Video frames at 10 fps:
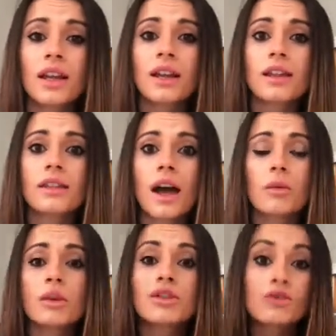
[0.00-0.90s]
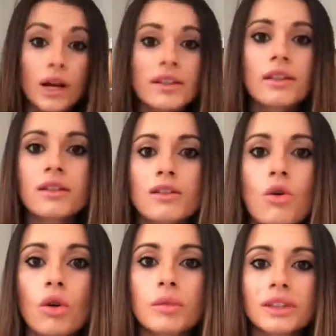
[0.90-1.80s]
that would strengthen this core
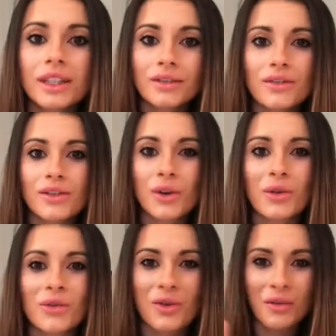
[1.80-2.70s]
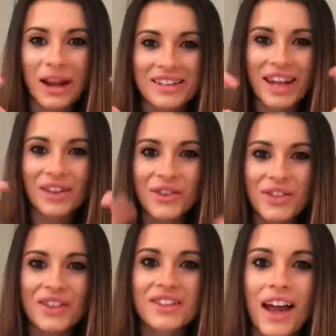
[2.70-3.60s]
belief. So the rectangles in
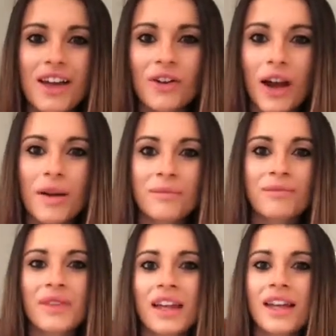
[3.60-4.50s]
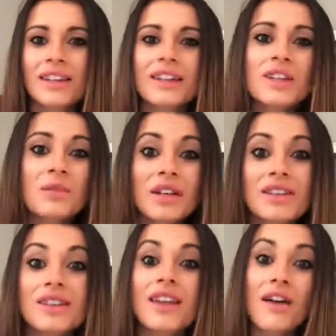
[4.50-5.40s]
the diagram, the
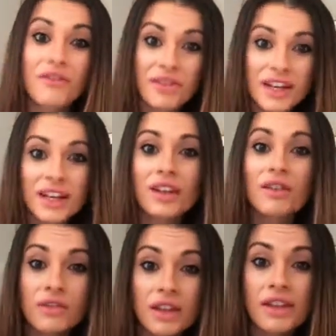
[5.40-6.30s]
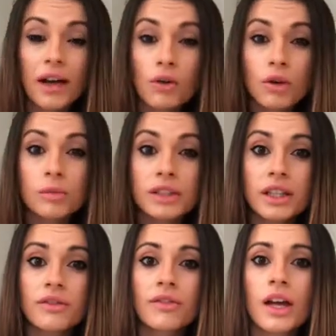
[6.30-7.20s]
experiences that fit in and feed that core belief,
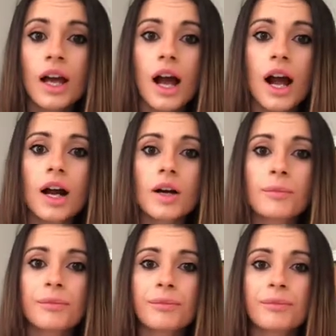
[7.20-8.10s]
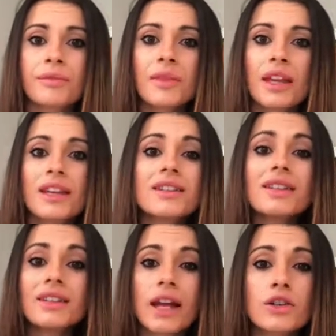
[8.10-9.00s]
is
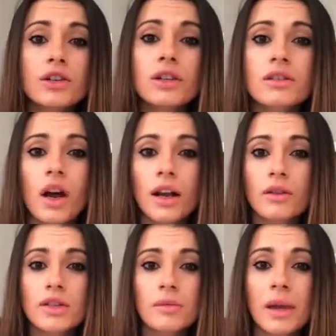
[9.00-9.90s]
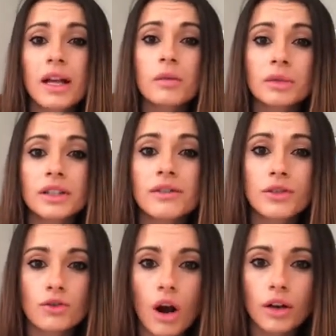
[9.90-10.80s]
intentionally sought out to make a belief
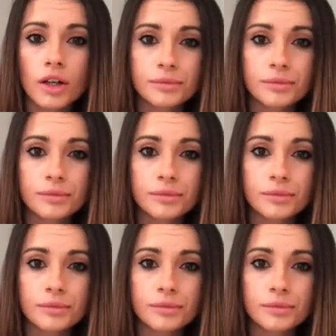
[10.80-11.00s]
stronger.